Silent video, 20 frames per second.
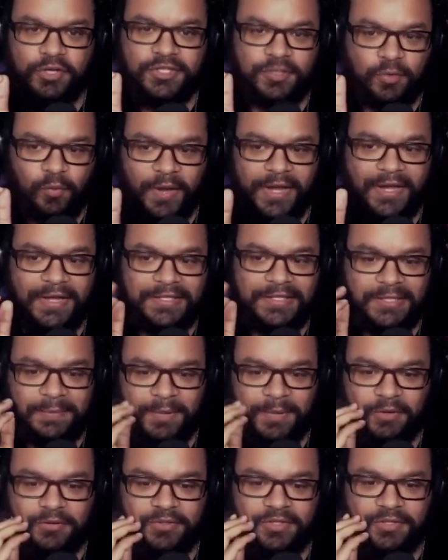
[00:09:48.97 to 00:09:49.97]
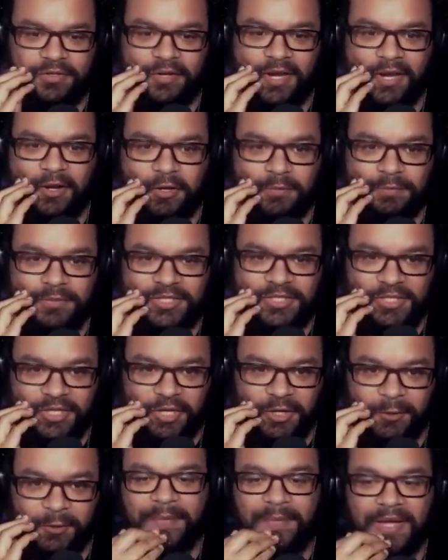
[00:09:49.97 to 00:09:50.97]
the way it's supposed to. I hope
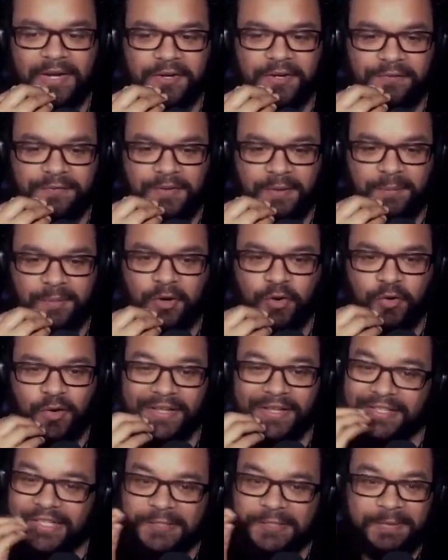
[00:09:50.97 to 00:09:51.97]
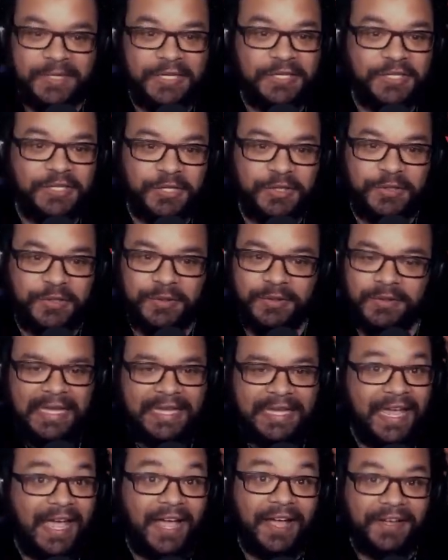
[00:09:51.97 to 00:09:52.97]
so. I don't know if I'm correctly speed tuned.
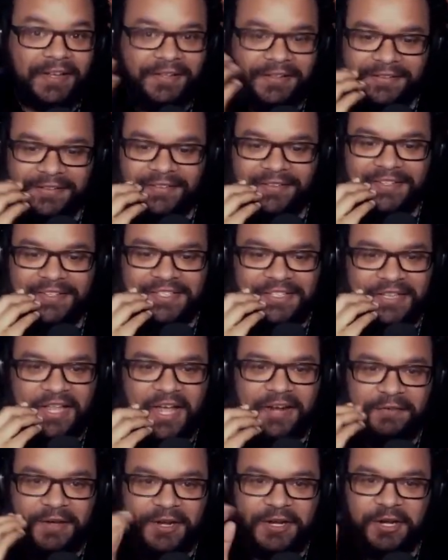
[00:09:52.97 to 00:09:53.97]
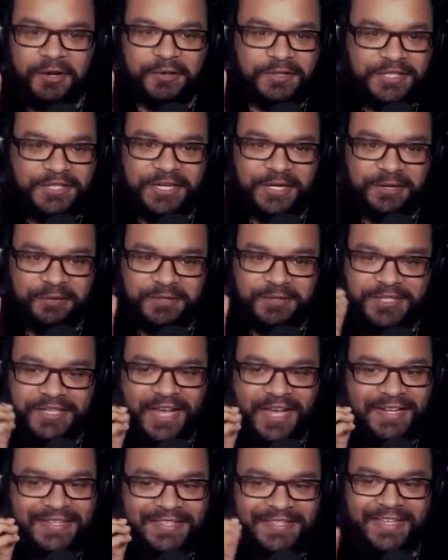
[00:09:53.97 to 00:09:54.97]
Yeah, There's a lot of unknowns here. We're just
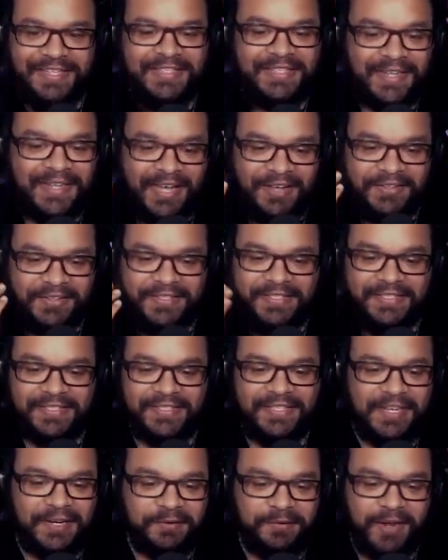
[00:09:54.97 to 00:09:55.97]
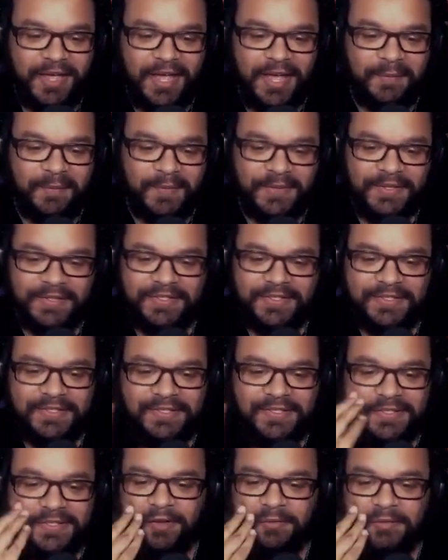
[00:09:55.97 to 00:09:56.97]
kind of testing it out and seeing what
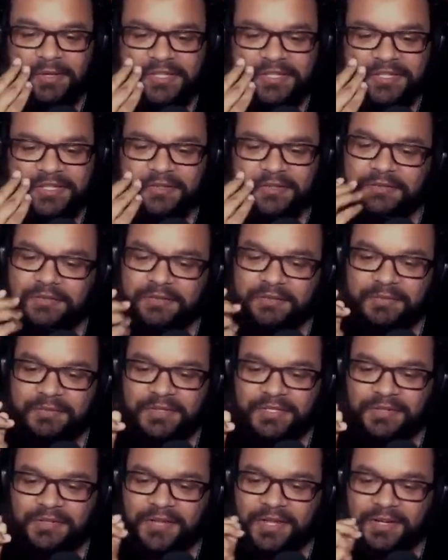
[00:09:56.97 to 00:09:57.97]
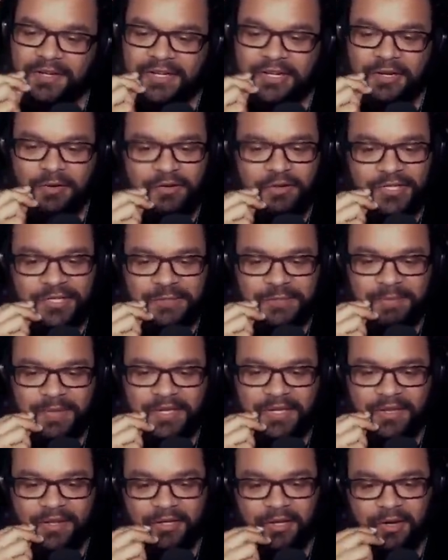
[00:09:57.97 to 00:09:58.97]
happens. We do get a decreased
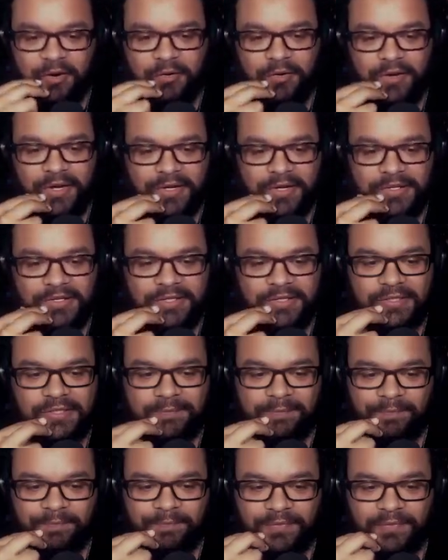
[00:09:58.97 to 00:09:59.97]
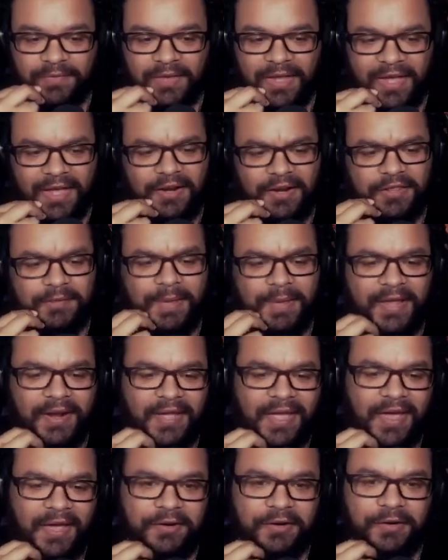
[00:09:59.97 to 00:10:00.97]
speed on the cricks and on the Mad
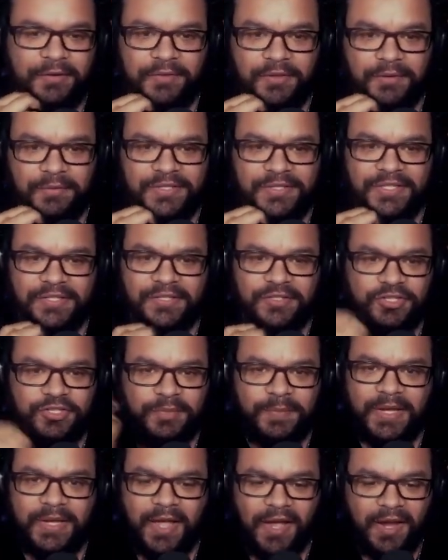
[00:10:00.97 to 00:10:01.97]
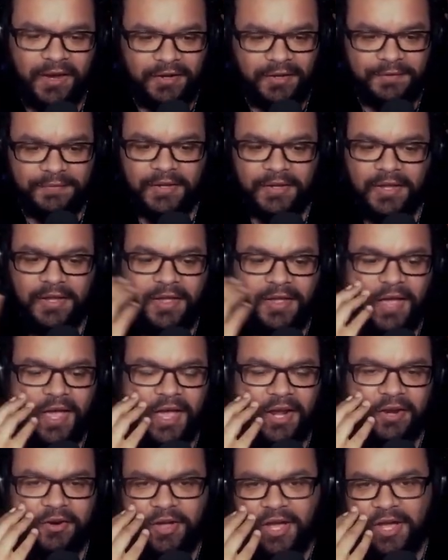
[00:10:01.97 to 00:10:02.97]
Hatter. The resistance should be high enough.
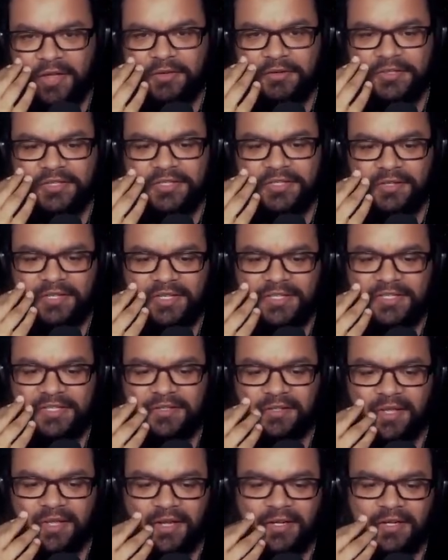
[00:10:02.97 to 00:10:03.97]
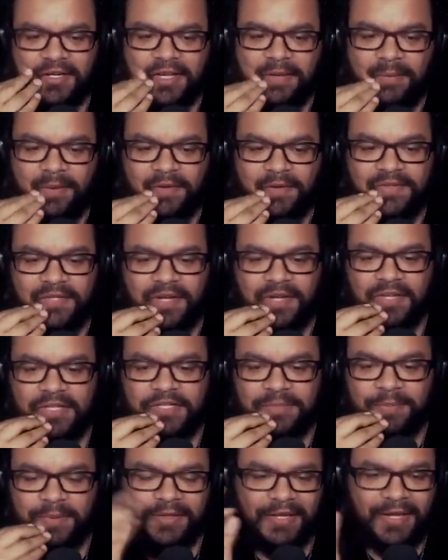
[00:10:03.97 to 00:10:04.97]
I don't know how he's still landing debuffs on us, but they